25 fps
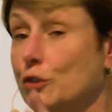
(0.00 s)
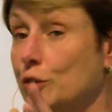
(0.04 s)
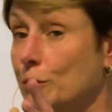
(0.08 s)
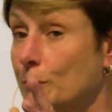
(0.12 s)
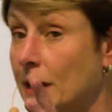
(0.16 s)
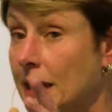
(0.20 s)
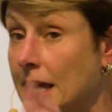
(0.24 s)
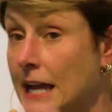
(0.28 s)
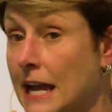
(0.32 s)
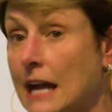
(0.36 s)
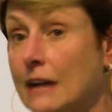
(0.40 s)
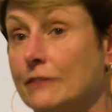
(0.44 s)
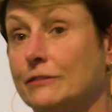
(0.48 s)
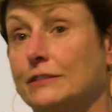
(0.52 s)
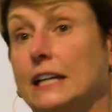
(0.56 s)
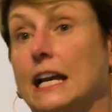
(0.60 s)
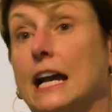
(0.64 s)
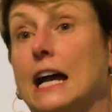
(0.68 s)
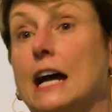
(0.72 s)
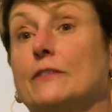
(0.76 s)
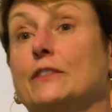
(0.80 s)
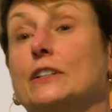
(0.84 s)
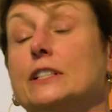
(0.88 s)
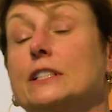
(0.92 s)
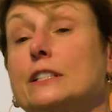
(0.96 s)
You may have to
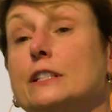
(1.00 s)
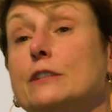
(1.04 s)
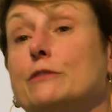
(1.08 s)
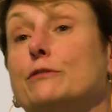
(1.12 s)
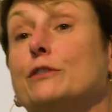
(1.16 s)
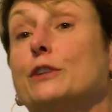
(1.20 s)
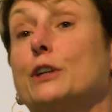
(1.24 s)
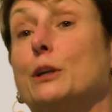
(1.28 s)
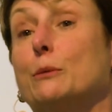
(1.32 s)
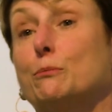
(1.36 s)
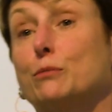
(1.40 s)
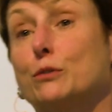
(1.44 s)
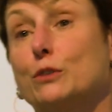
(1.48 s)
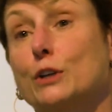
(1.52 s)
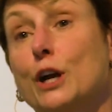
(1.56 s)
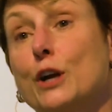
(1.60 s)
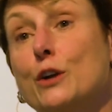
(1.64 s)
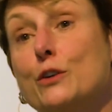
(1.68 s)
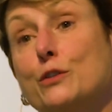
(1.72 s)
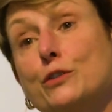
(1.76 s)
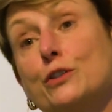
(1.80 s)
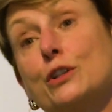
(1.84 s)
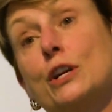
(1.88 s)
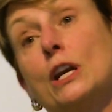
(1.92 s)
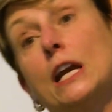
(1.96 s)
have a different
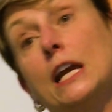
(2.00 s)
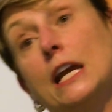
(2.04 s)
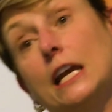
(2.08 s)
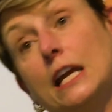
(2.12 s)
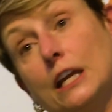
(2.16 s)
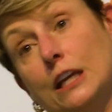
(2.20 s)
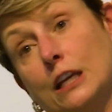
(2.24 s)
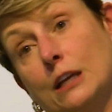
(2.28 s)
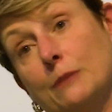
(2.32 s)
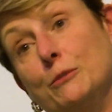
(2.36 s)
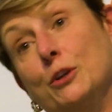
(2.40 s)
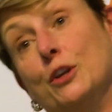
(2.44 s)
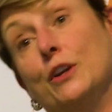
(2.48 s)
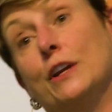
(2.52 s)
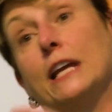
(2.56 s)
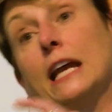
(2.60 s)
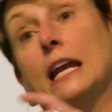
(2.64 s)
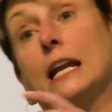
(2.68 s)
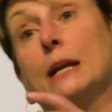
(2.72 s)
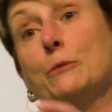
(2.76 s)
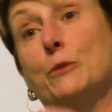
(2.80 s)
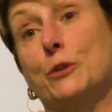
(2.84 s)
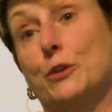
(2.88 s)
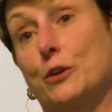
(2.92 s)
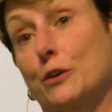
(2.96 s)
approach in
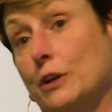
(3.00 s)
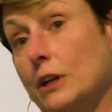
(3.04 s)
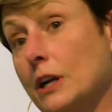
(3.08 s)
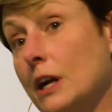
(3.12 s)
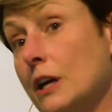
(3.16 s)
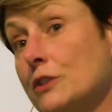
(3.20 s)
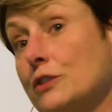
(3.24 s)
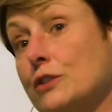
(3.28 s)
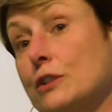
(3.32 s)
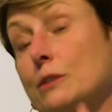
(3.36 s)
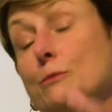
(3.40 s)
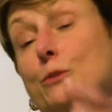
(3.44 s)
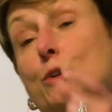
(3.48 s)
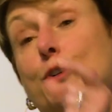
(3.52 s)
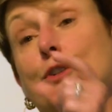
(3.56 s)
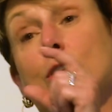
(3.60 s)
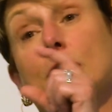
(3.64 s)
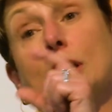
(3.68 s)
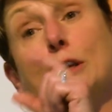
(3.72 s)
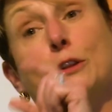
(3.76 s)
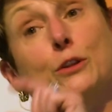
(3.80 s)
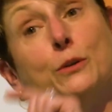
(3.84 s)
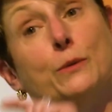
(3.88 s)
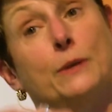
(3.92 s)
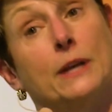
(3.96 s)
communicating with your customers,
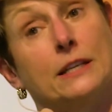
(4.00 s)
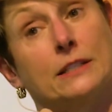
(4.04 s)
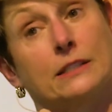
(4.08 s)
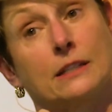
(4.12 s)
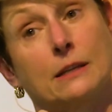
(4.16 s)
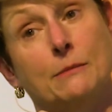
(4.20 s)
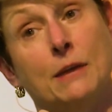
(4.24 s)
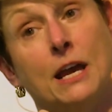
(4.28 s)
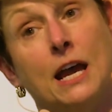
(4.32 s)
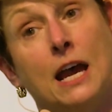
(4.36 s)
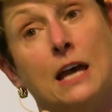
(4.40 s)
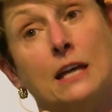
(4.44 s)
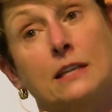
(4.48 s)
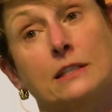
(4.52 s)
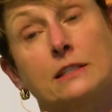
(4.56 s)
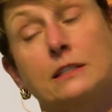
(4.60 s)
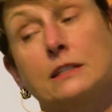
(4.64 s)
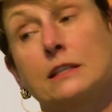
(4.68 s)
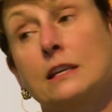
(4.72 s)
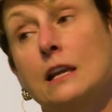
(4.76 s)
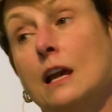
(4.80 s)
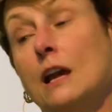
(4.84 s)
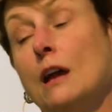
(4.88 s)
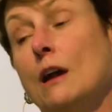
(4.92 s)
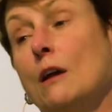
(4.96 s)
like through
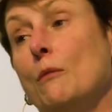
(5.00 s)
SMS,